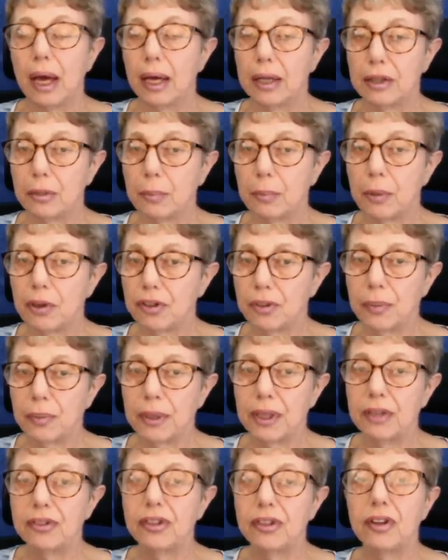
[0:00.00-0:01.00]
the
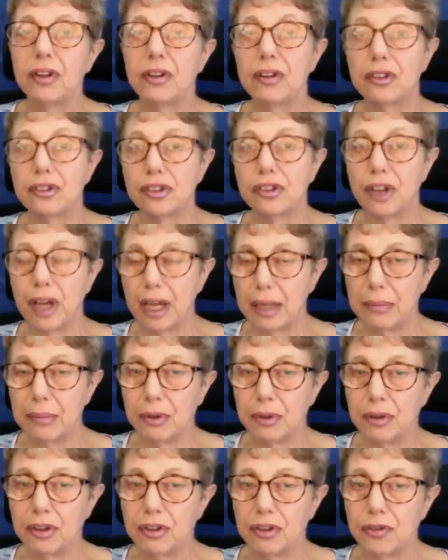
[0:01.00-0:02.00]
possibility that the
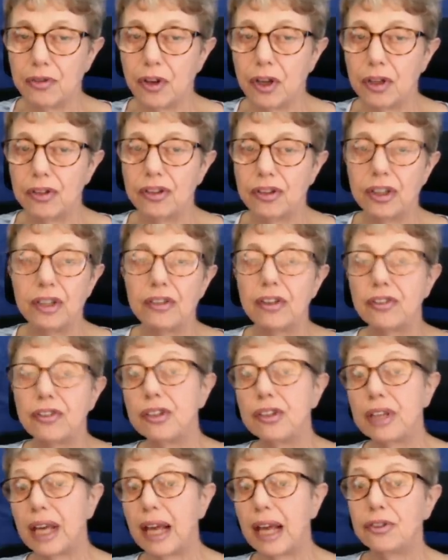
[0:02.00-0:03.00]
timer is faulty
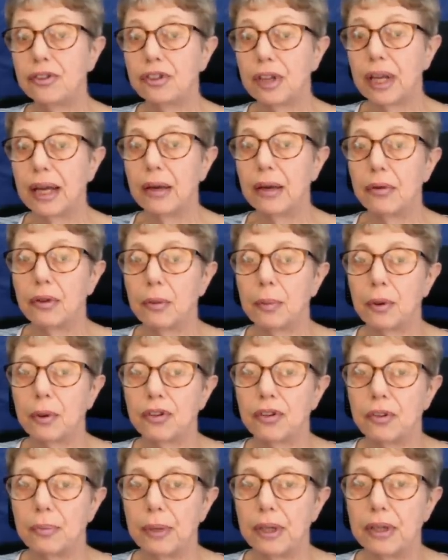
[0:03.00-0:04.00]
doesn't cancel out the
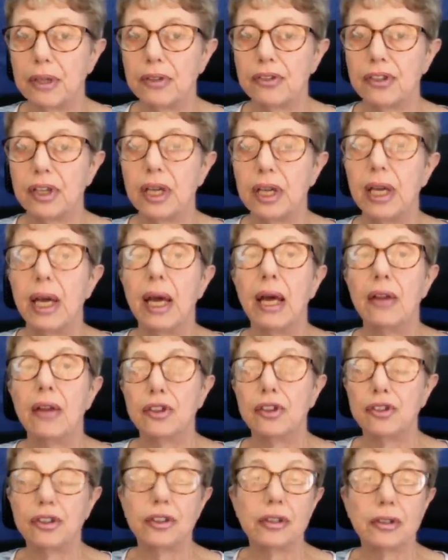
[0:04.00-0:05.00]
possibility
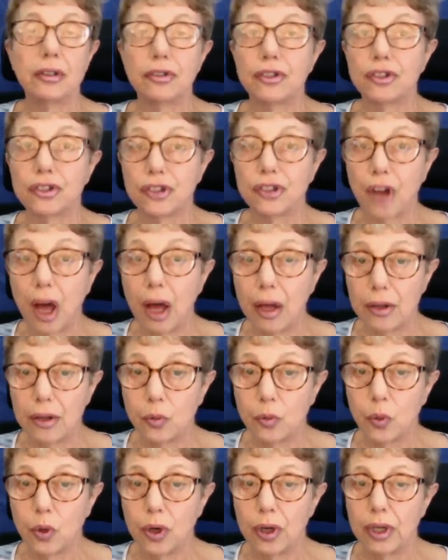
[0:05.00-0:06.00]
that it'll
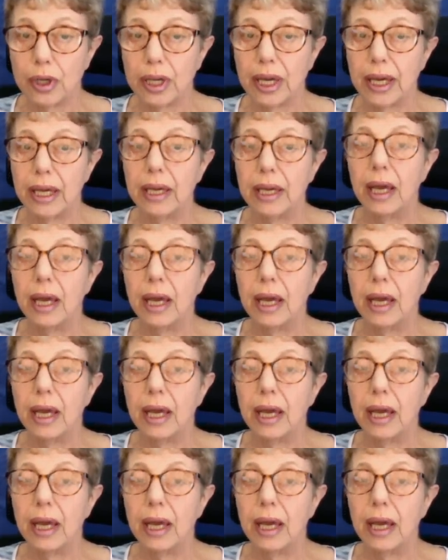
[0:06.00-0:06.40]
start working